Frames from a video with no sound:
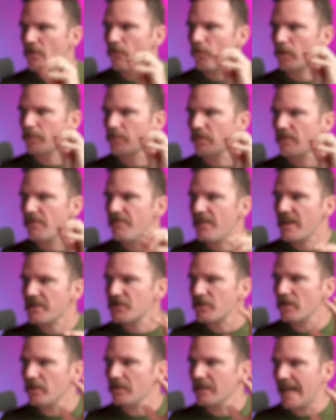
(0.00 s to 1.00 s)
for a
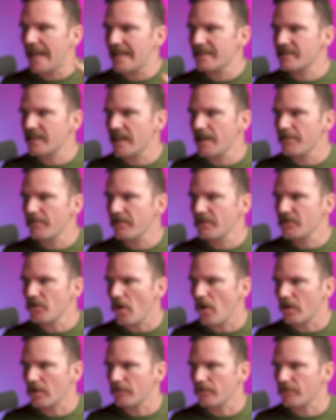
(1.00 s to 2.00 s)
professional landscape
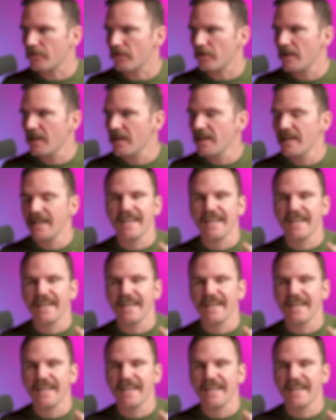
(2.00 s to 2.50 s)
photographer